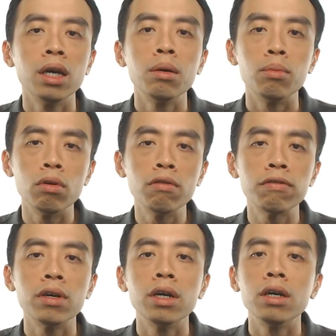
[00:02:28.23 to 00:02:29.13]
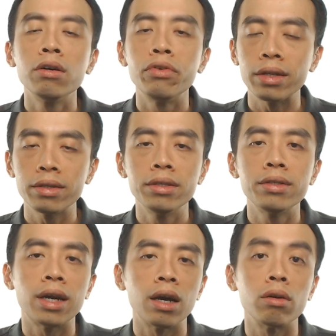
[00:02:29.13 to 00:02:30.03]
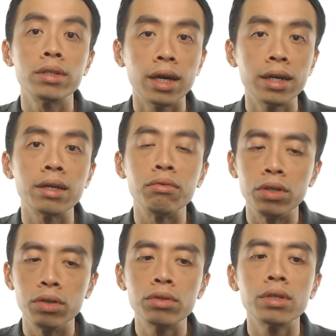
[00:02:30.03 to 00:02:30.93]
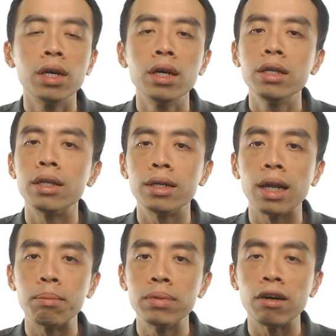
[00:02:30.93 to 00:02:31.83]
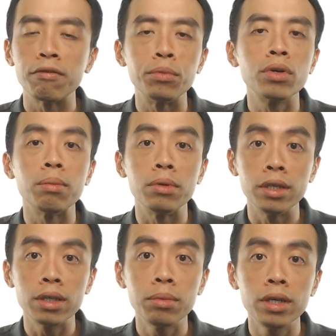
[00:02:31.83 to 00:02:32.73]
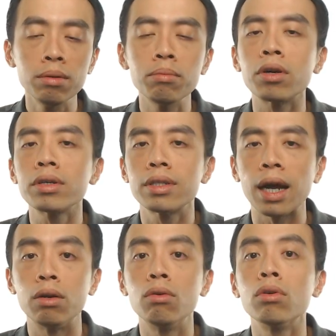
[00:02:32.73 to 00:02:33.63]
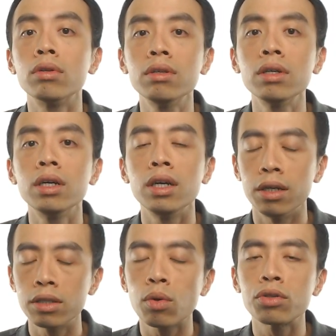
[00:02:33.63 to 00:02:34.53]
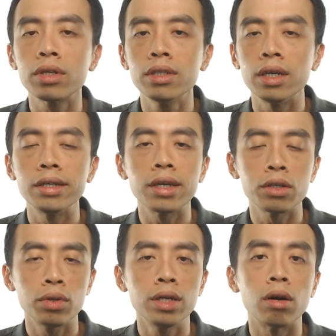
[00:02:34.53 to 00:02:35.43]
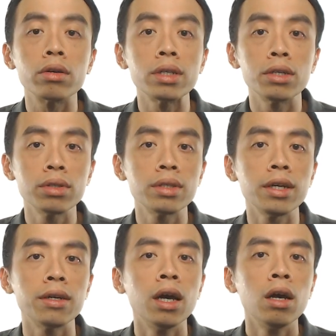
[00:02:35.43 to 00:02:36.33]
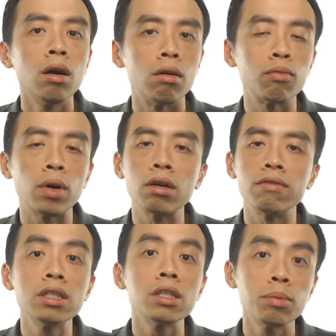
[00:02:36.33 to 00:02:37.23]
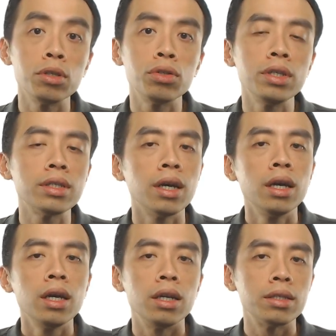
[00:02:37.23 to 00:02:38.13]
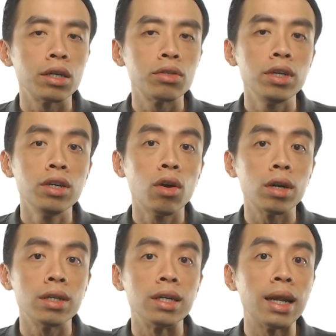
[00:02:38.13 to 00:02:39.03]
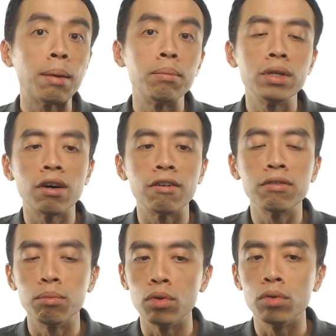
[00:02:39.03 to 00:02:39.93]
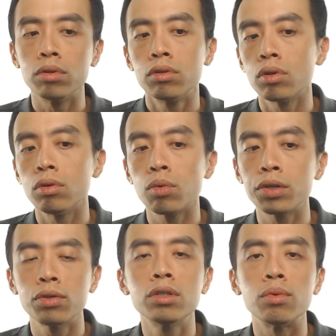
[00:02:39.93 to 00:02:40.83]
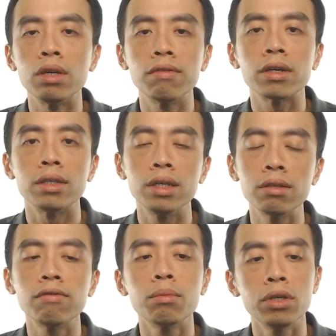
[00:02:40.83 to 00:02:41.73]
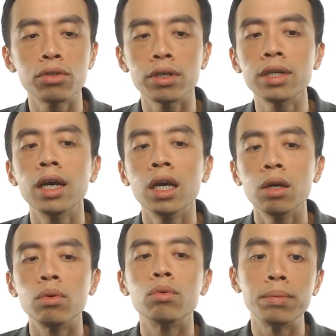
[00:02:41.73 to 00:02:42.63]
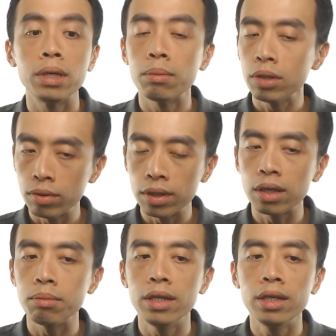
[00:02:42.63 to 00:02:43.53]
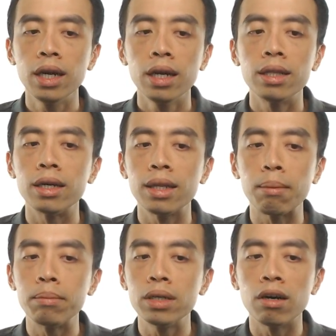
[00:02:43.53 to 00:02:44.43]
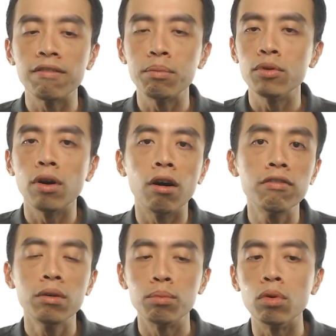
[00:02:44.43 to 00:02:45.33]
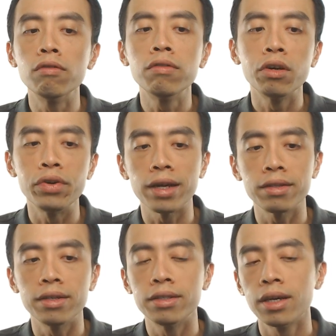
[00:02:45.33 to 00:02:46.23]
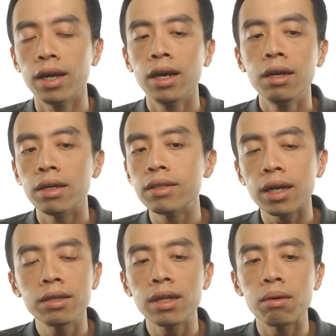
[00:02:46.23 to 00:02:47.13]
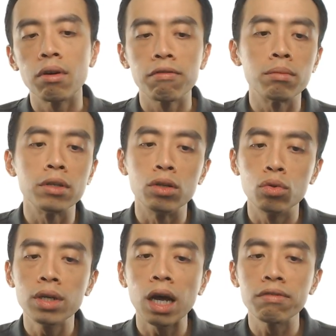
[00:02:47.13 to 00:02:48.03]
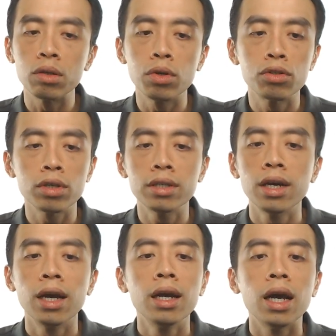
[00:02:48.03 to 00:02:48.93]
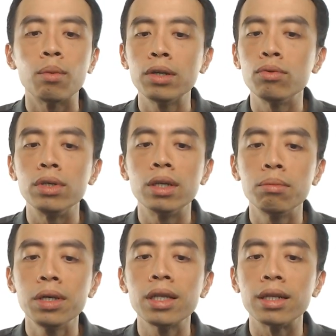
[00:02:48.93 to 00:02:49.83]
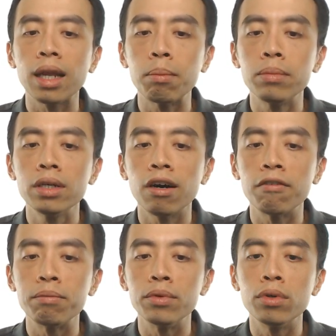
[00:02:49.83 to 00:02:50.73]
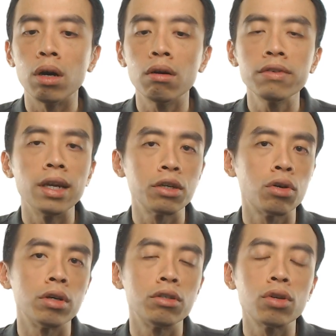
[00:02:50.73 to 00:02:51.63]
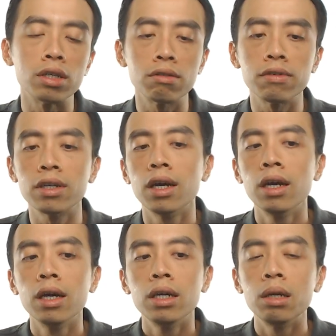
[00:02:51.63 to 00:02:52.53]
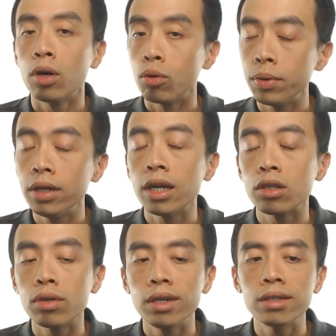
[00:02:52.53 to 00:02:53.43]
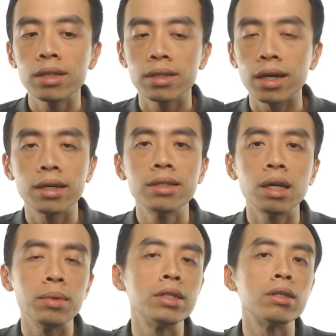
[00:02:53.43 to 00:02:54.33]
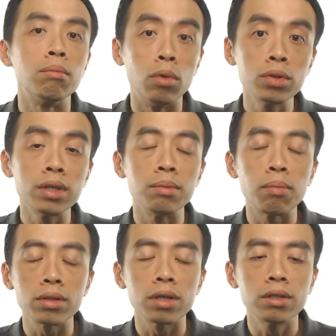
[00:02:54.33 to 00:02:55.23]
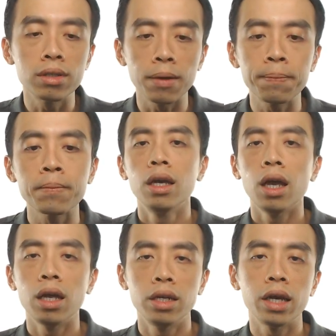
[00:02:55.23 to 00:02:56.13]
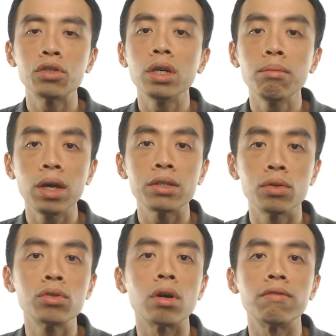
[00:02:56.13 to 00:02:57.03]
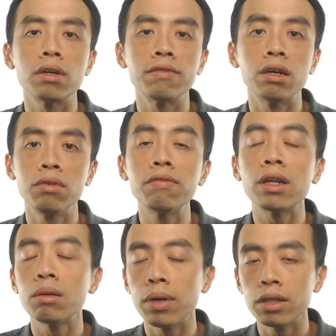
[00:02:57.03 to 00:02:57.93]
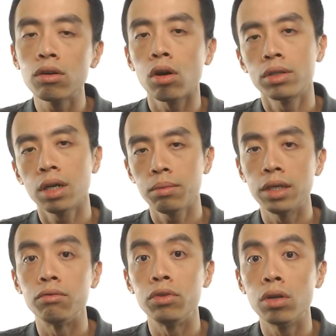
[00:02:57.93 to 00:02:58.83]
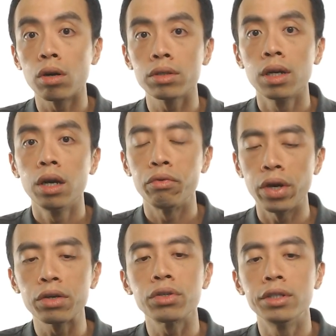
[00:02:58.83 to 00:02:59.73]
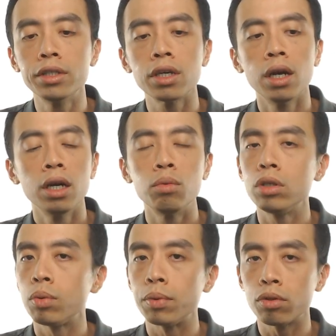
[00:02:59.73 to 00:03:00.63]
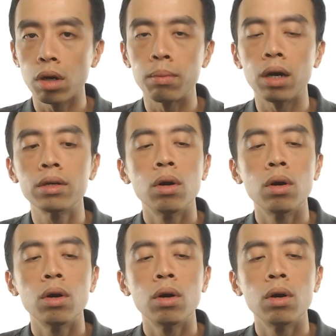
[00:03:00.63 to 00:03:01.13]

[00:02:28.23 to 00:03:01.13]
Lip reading: Both reactants that are oxidized and reduced, the number of mole can be determined because the unknown in this question, it is actually the oxidation state of one of these species. It is actually not the number of mole. So questions will give us this information. We will be able to determine the number of mole of both reactants. The second step, from the known half equation, I want to determine the number of mole of electron transferred. In my opinion, actually, this second step, it is the most important step, and it actually makes use of a very fundamental concept in redox reactions, which we will talk about